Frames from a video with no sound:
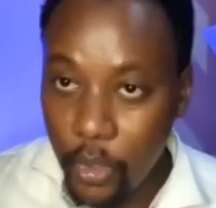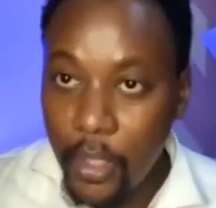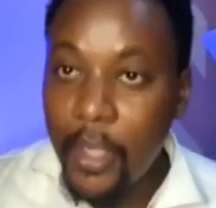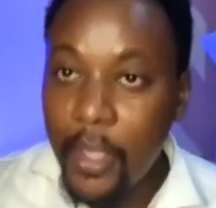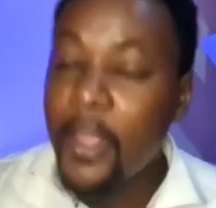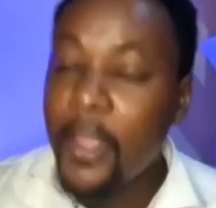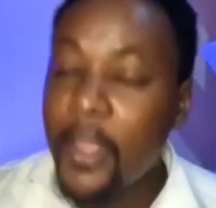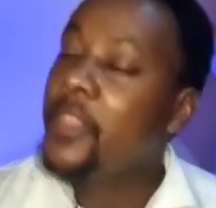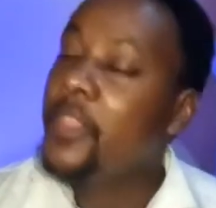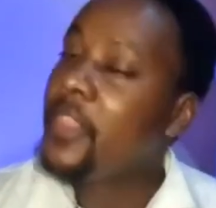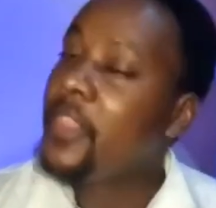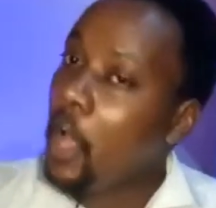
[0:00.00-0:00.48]

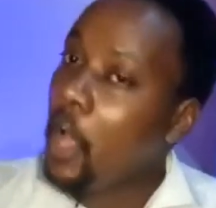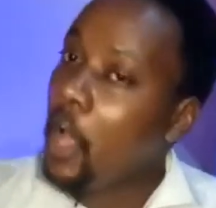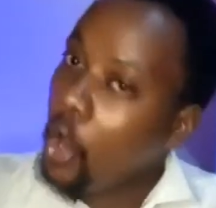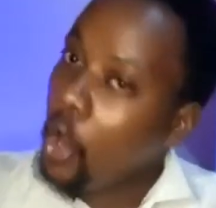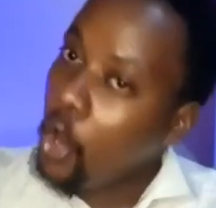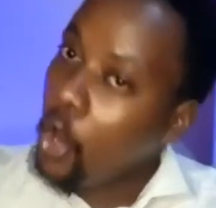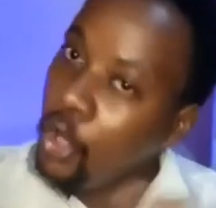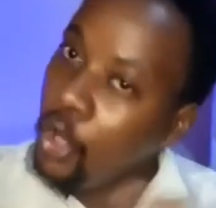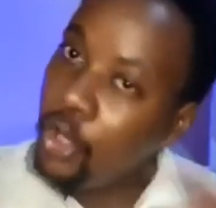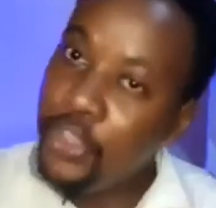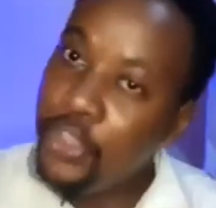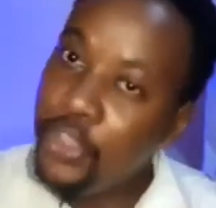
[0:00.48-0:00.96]
The whole
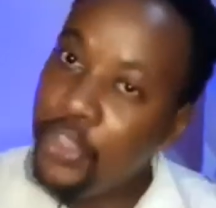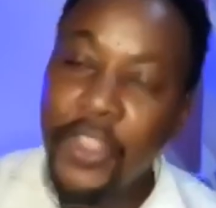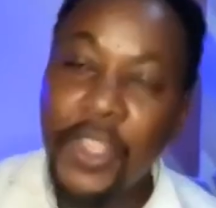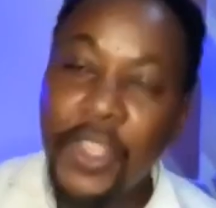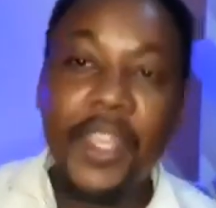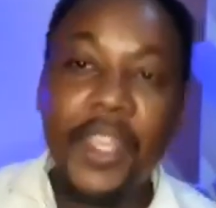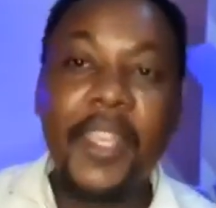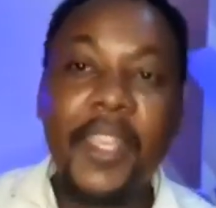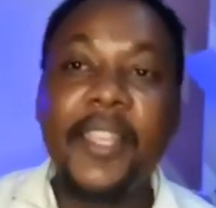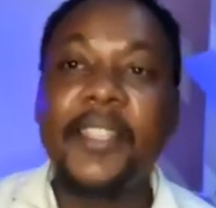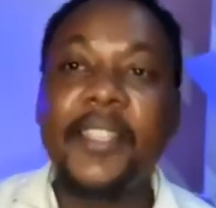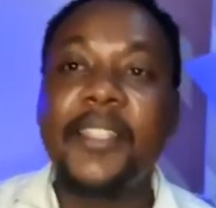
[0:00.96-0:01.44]
thing
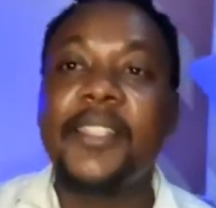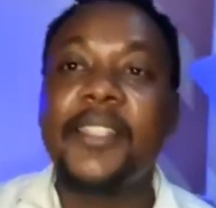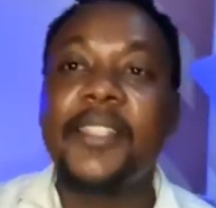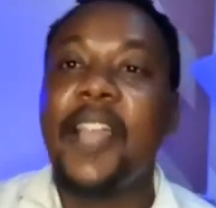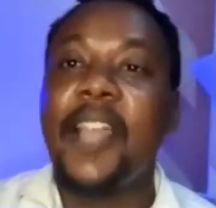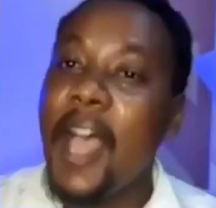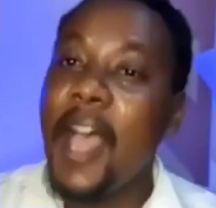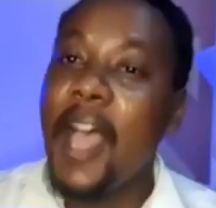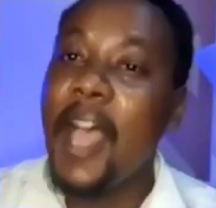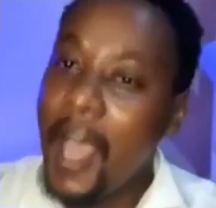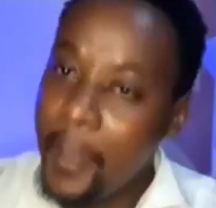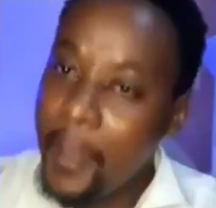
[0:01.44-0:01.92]
is
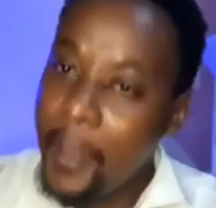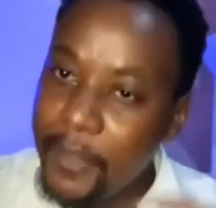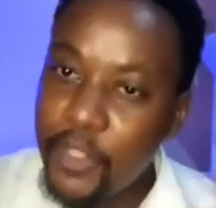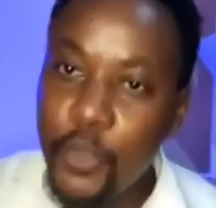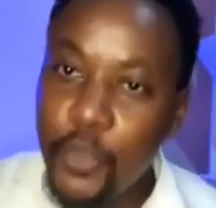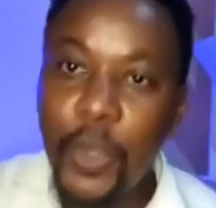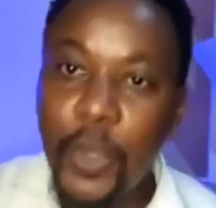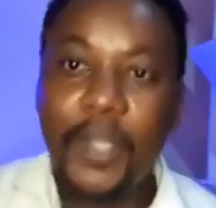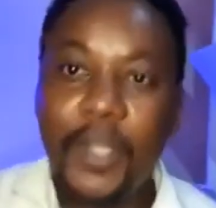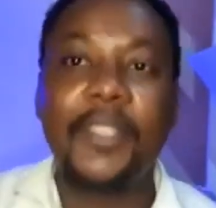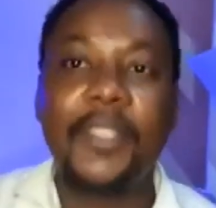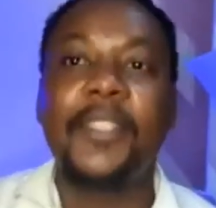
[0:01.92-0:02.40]

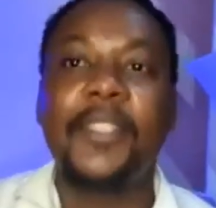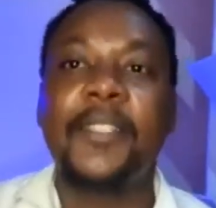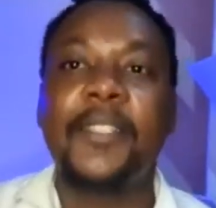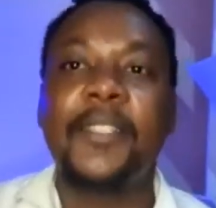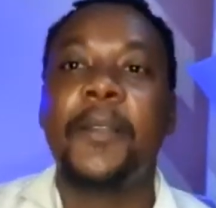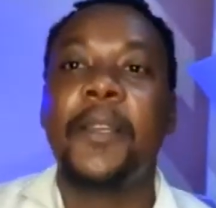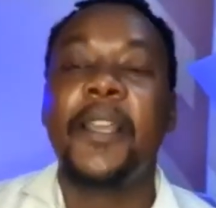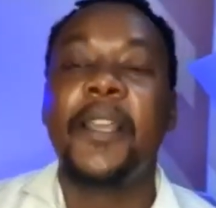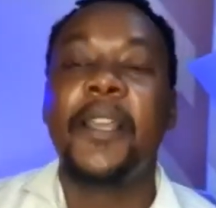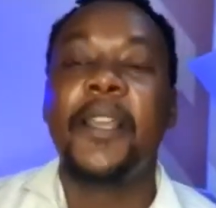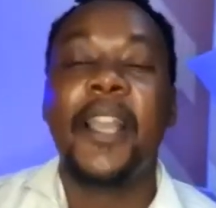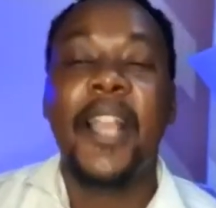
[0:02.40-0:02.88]
habituality.
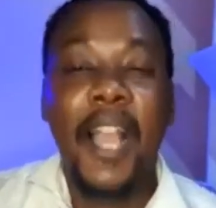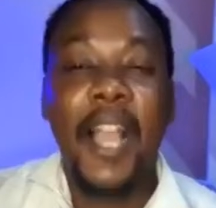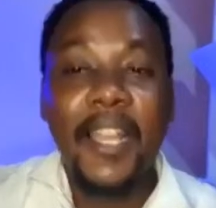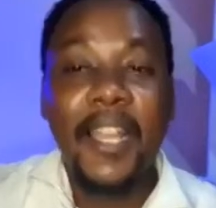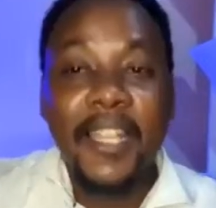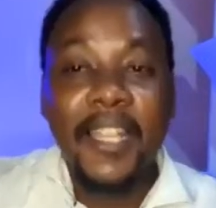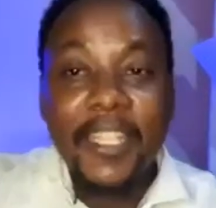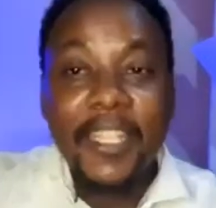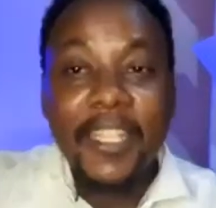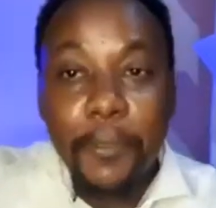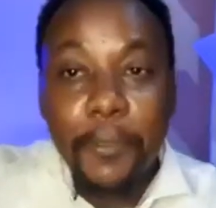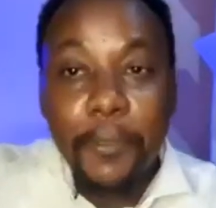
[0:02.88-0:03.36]
Can
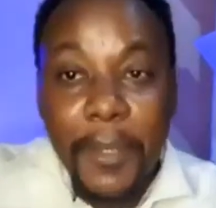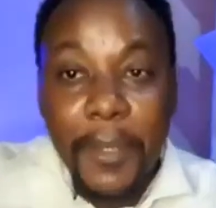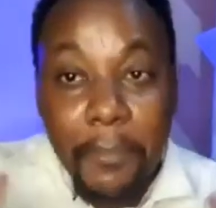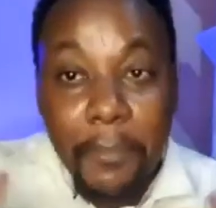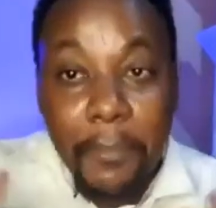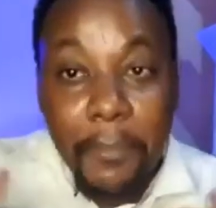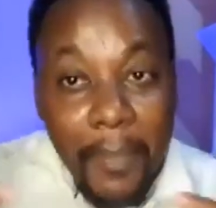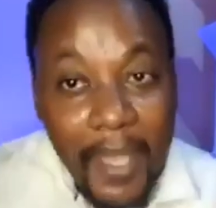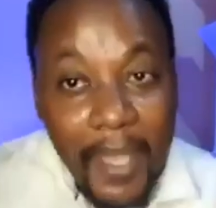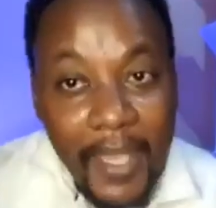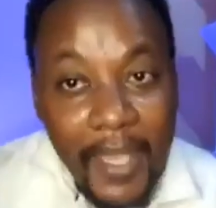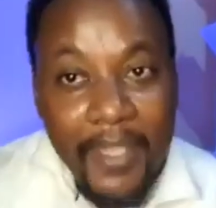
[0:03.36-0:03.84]
it be
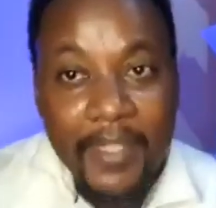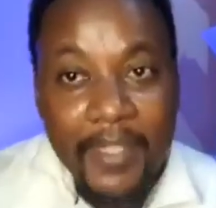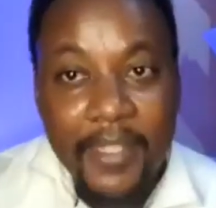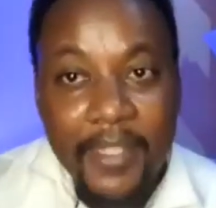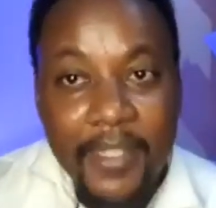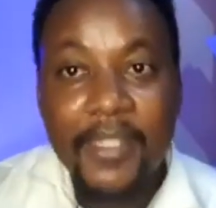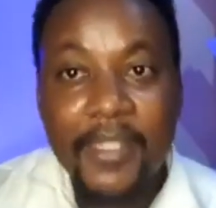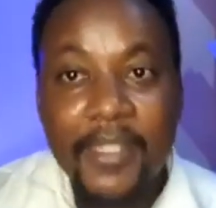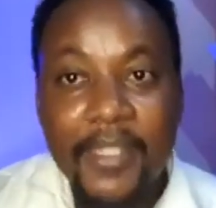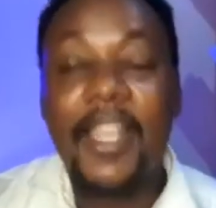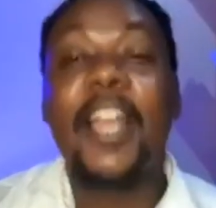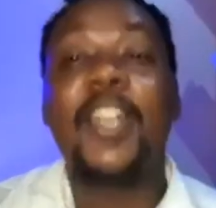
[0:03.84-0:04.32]
made?
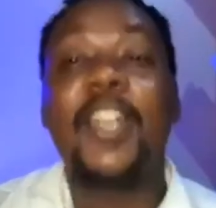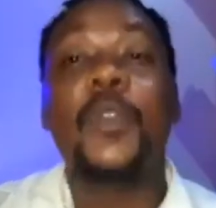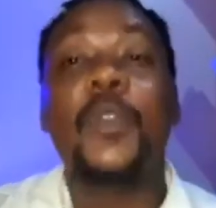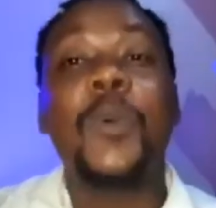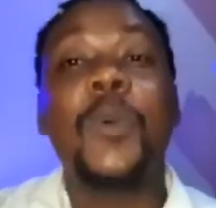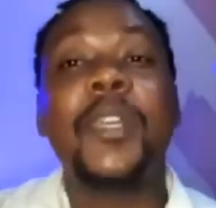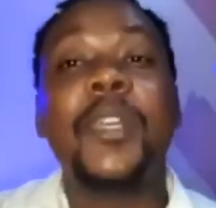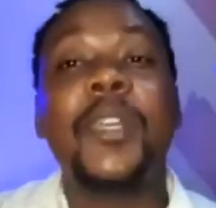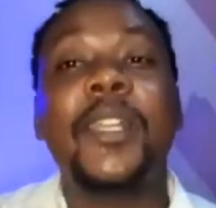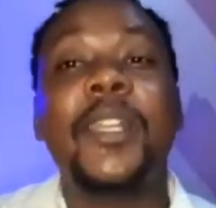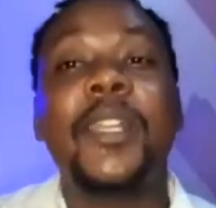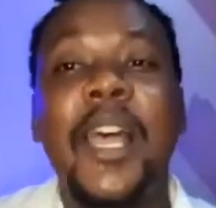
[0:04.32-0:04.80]
Can we
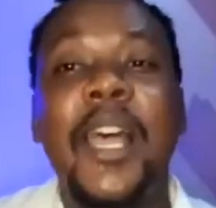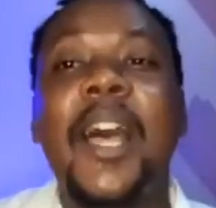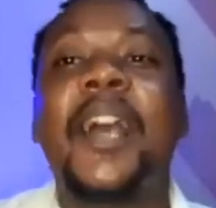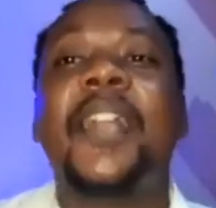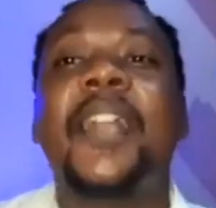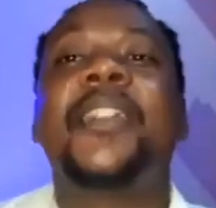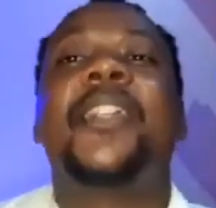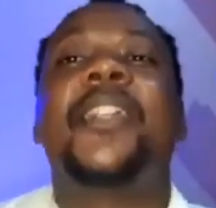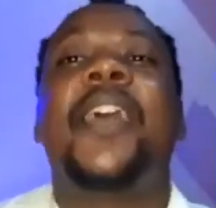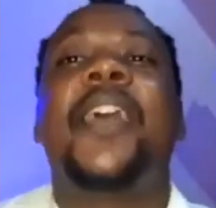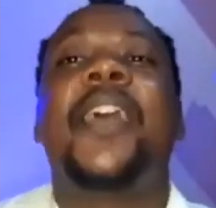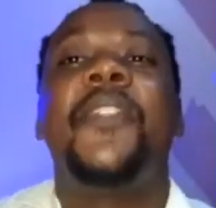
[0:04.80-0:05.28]
learn?
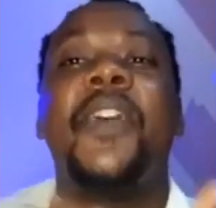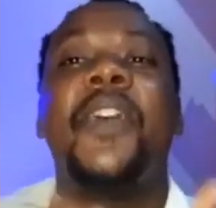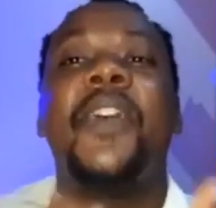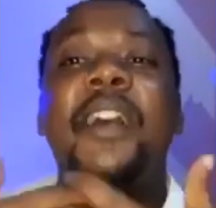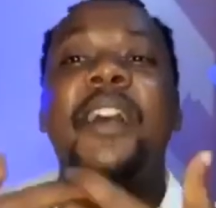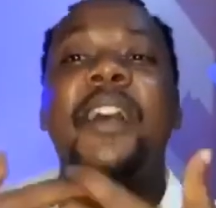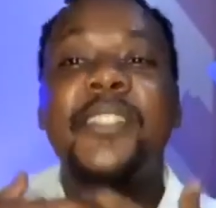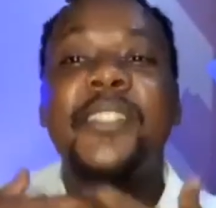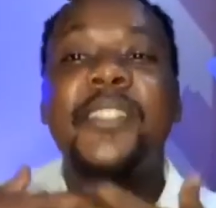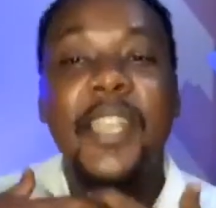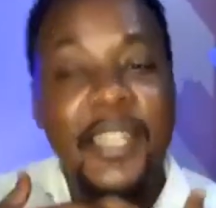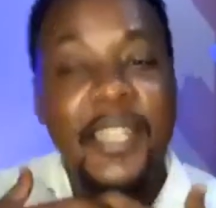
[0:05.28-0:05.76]
And the answer
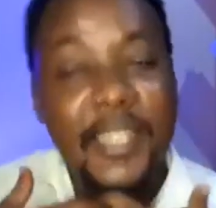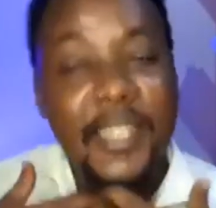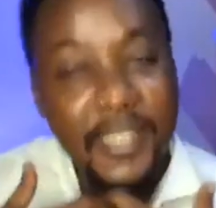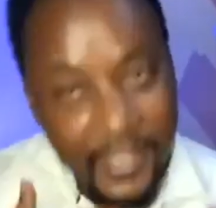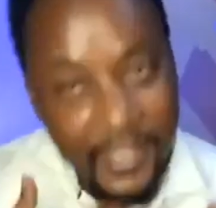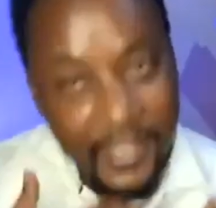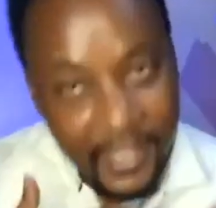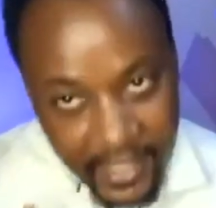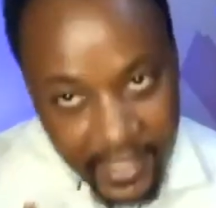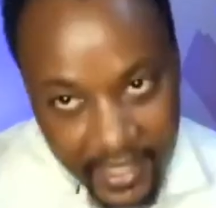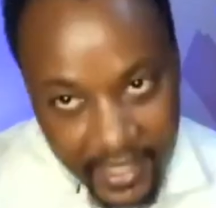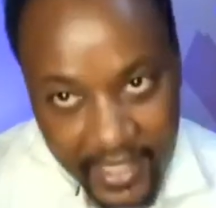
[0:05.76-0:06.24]
is
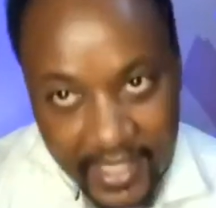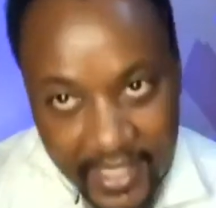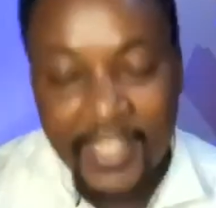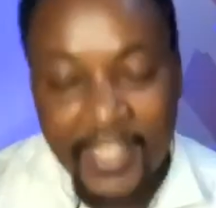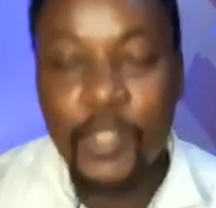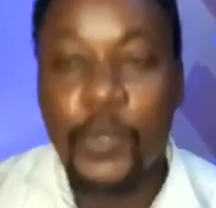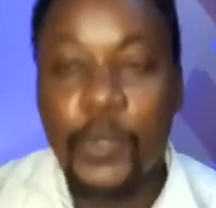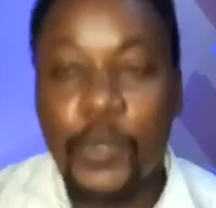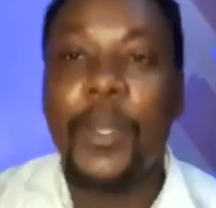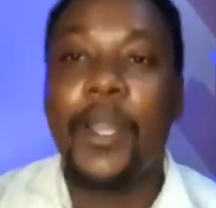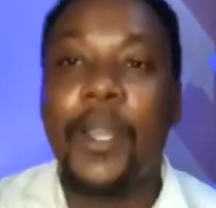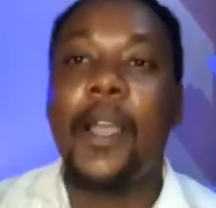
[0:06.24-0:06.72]
yes, we
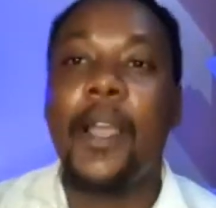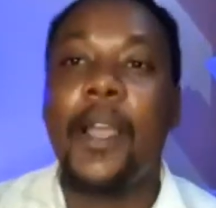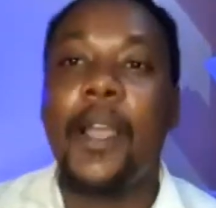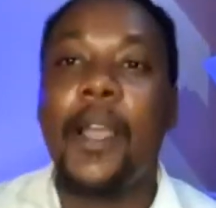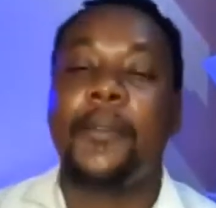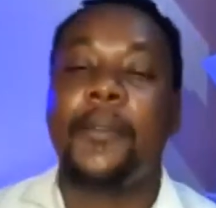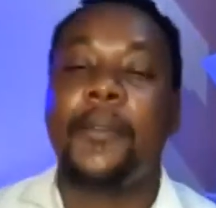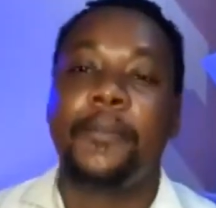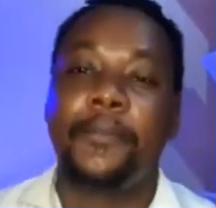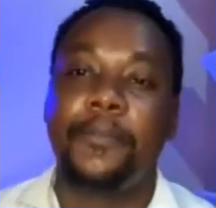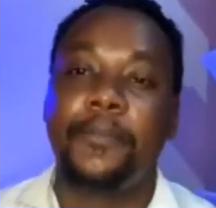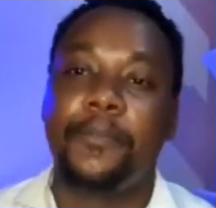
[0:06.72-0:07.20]
can.
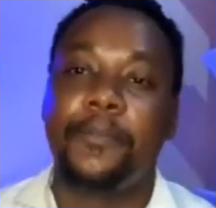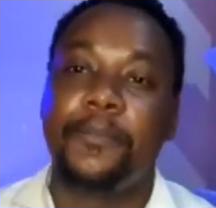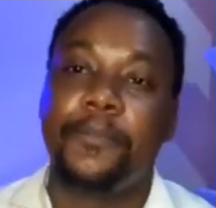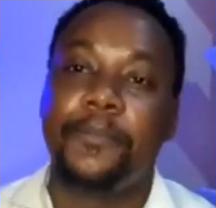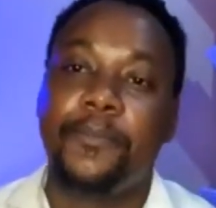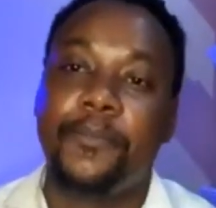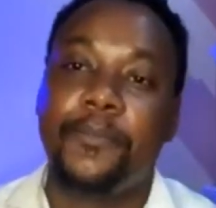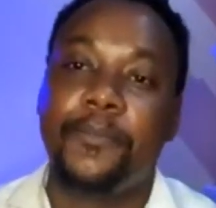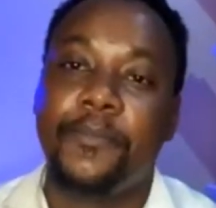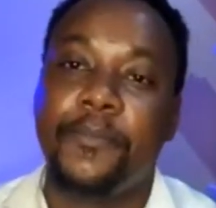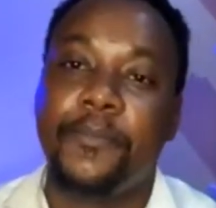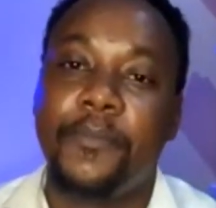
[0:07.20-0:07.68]

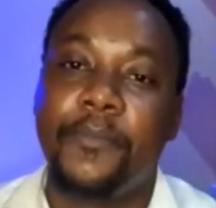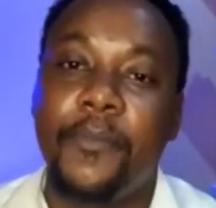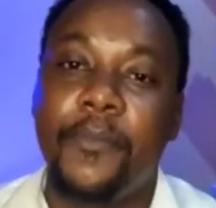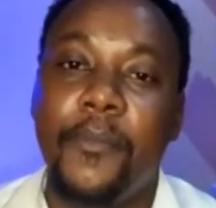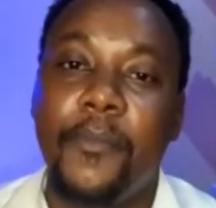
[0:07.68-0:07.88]
Back